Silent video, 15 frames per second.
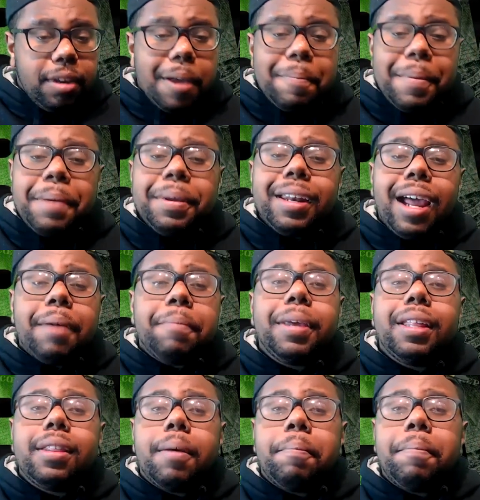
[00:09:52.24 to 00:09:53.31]
Maybe not be
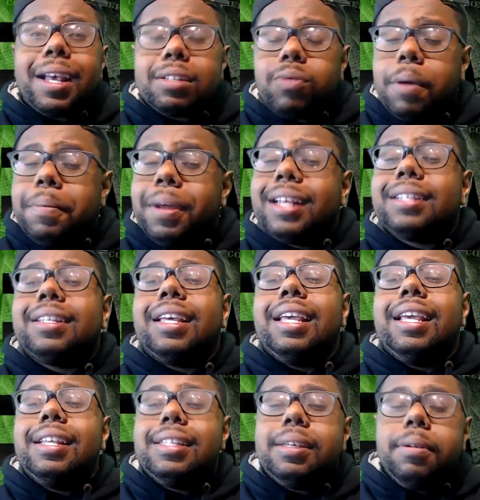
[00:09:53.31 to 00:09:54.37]
the best way, but it's an
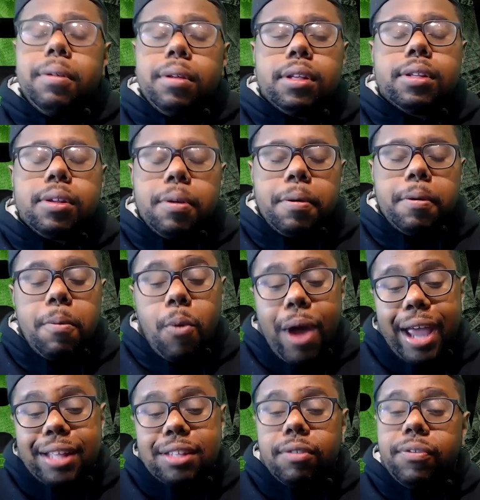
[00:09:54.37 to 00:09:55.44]
easy
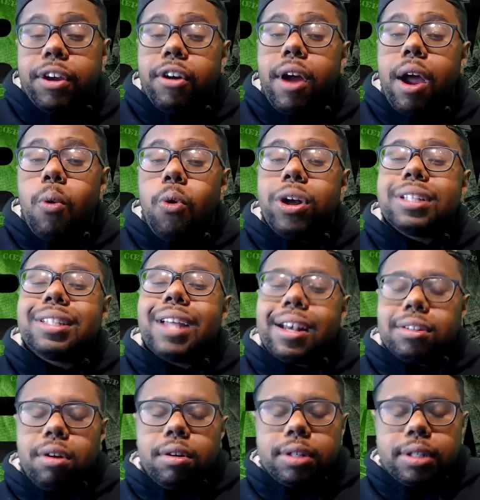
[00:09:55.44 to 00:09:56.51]
way to figure out what
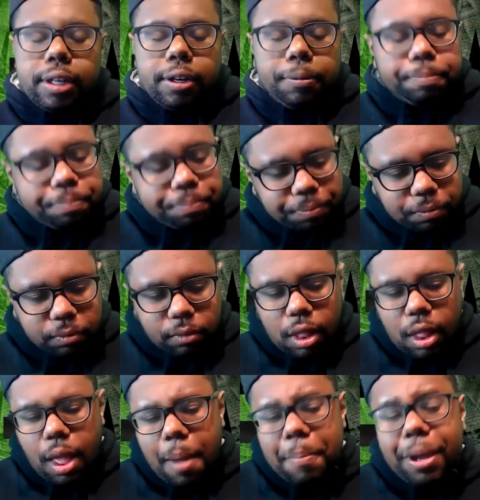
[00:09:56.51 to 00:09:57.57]
stocks are on sale.
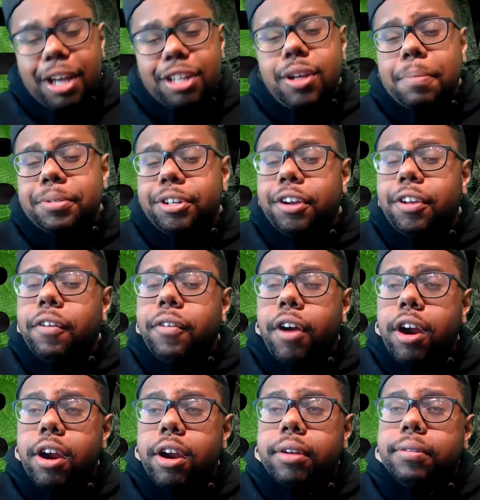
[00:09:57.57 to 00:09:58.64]
Because I'm sure you've
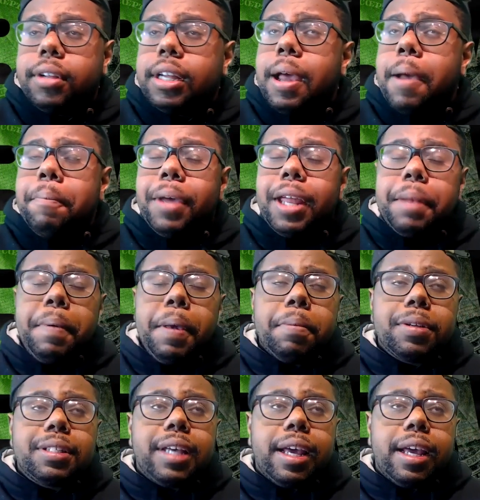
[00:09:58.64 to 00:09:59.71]
heard many people
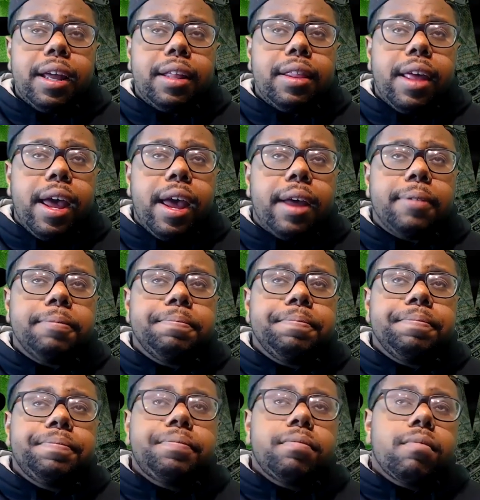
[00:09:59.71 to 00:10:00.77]
say that
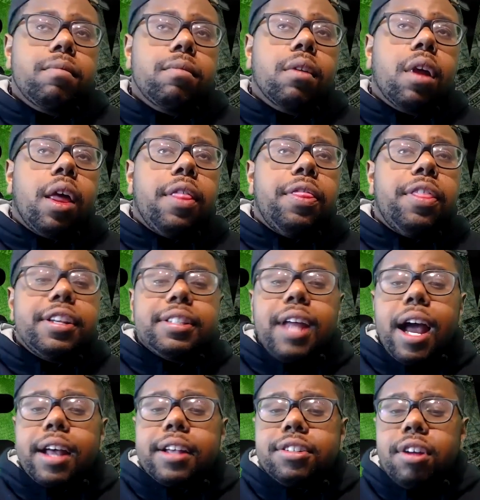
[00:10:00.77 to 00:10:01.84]
this
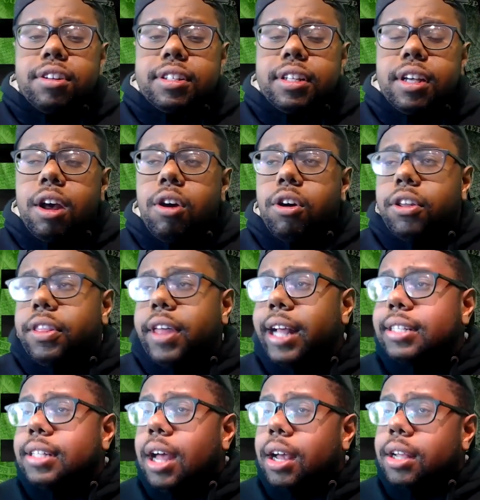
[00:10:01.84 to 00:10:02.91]
stock is on sale or that
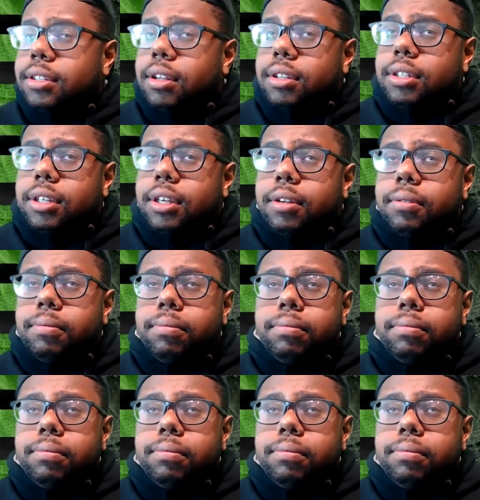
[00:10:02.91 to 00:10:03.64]
stock is on sale.